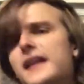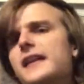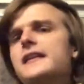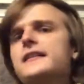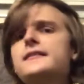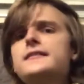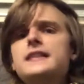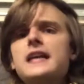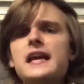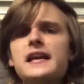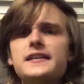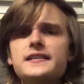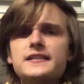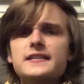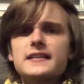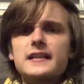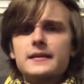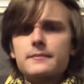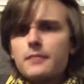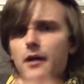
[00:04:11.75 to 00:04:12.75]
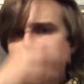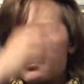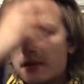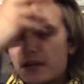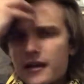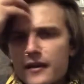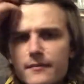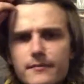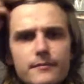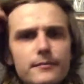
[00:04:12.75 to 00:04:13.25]
it tastes like
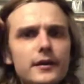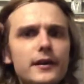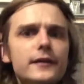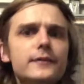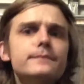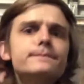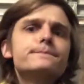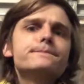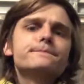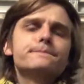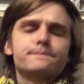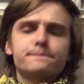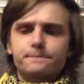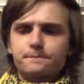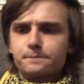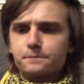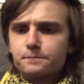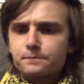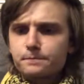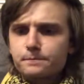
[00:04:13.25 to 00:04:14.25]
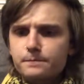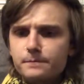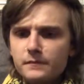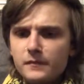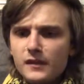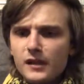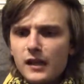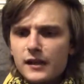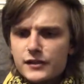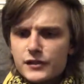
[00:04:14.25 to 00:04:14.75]
bubblegum, but
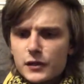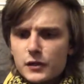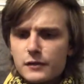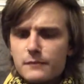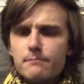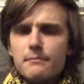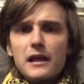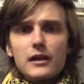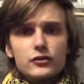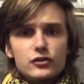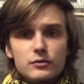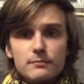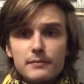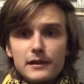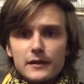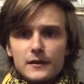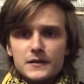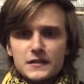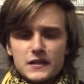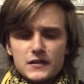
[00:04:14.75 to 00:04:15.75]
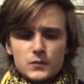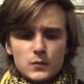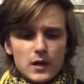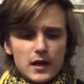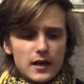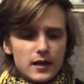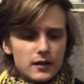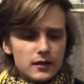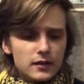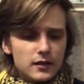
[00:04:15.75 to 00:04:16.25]
certain Belgian beers as
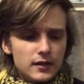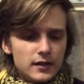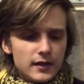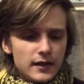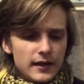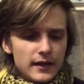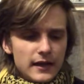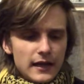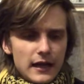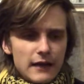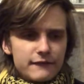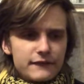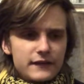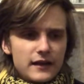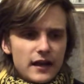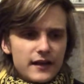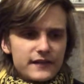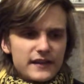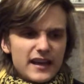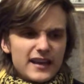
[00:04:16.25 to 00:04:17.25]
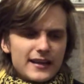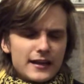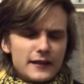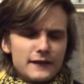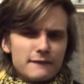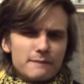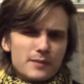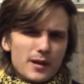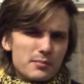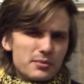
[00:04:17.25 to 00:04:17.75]
well have got that kind
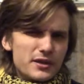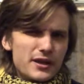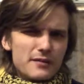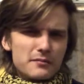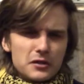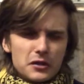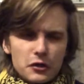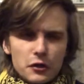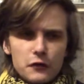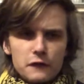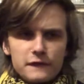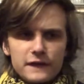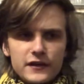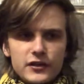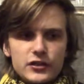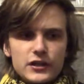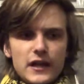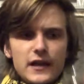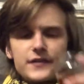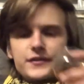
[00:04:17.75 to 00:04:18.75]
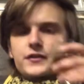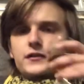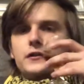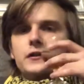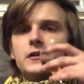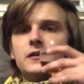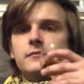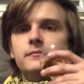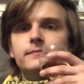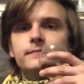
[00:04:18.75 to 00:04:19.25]
of bubblegum clovish
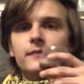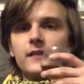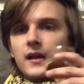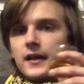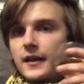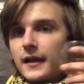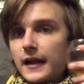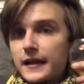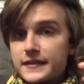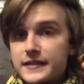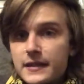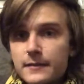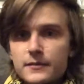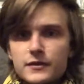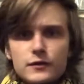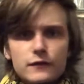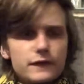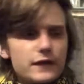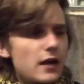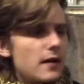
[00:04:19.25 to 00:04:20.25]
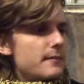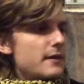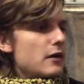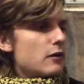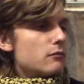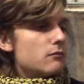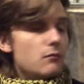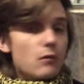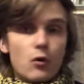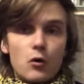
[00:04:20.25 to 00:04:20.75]
ester. It seems to have come
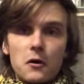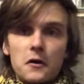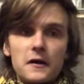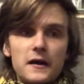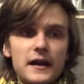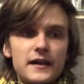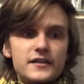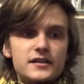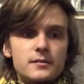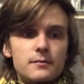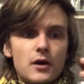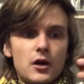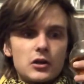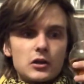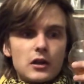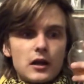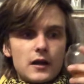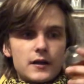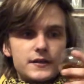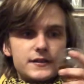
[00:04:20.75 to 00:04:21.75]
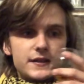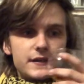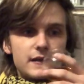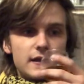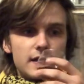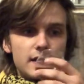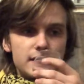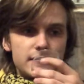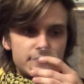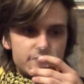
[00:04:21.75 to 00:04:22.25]
out more as the bottle
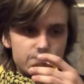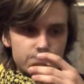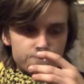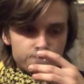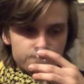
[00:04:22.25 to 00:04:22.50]
oxidized.